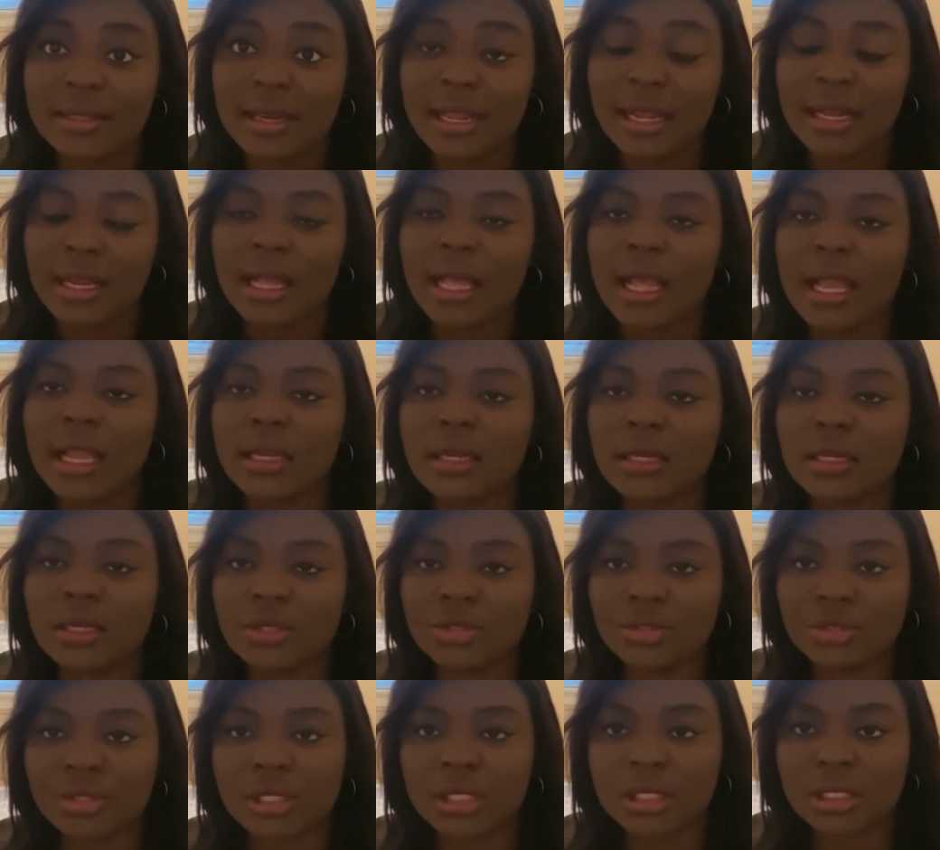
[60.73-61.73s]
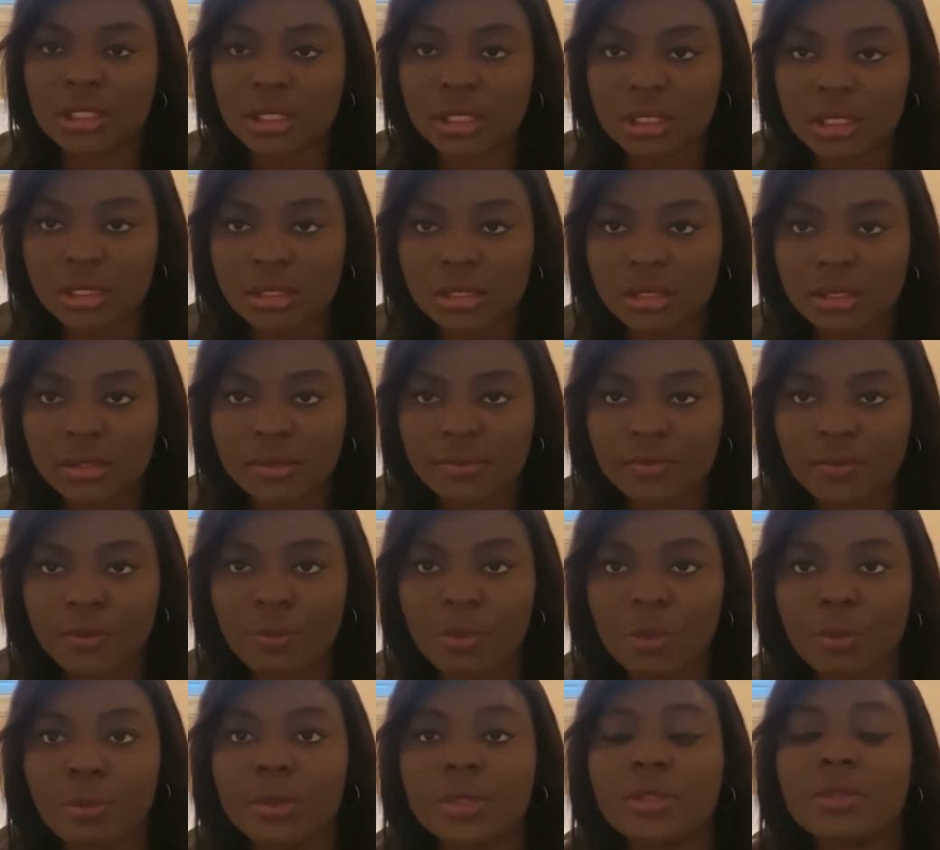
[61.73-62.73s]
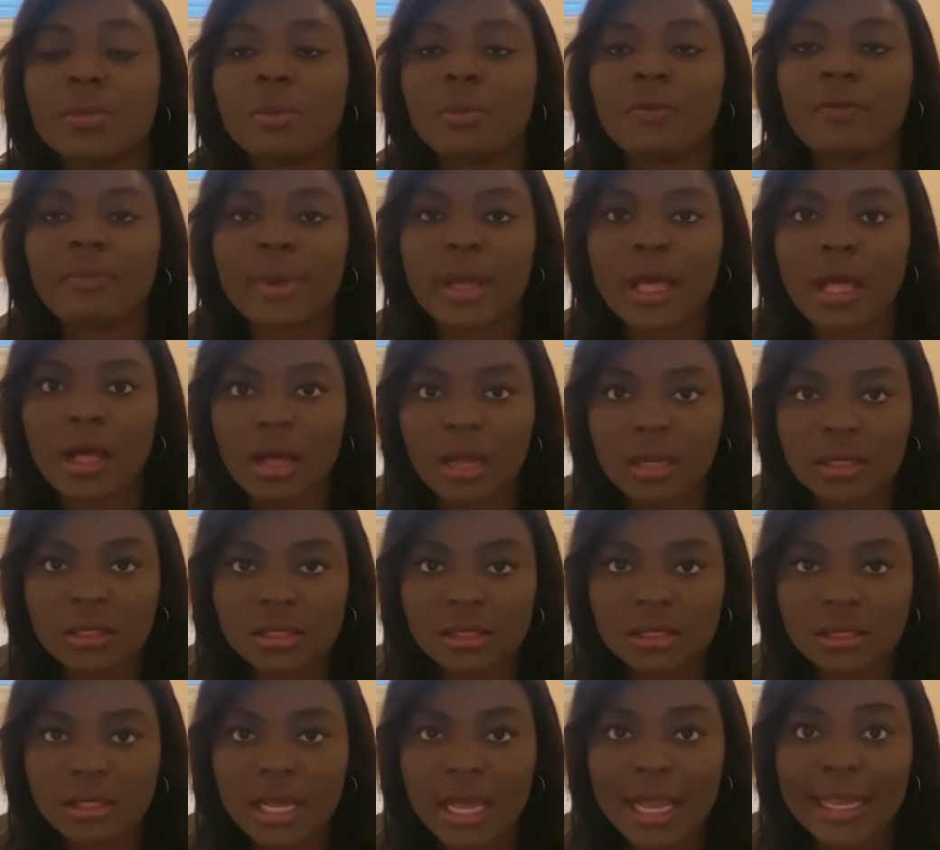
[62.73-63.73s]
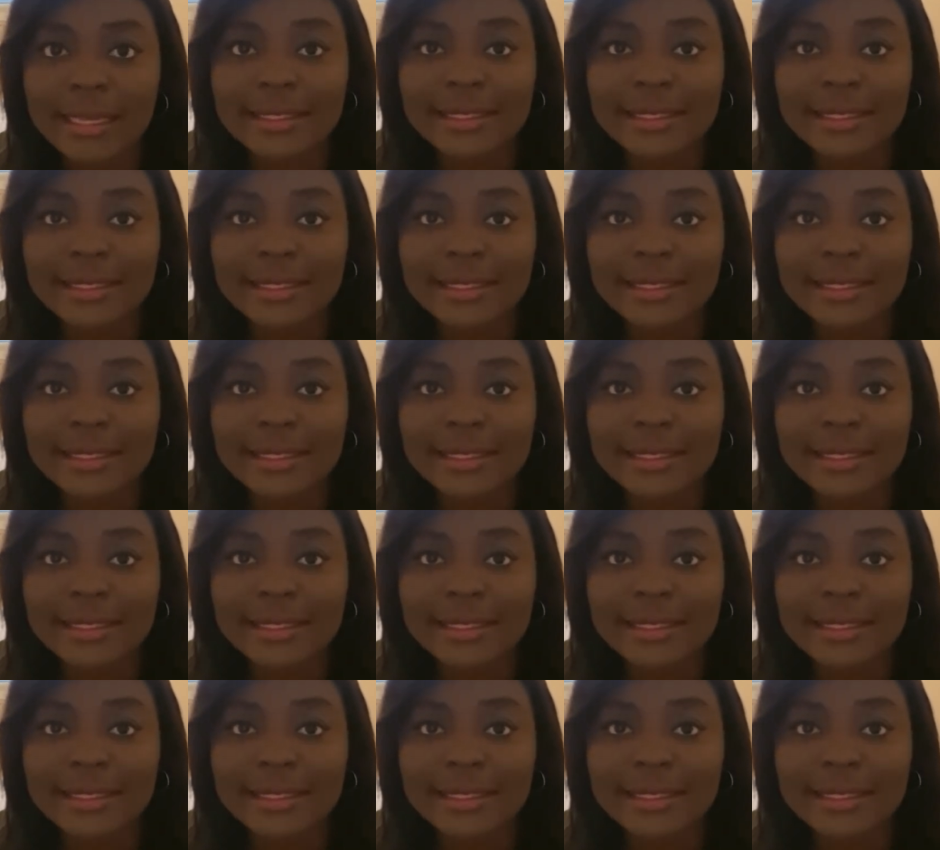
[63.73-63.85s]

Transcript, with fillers: Like, I literally did. From the bottom of my heart, I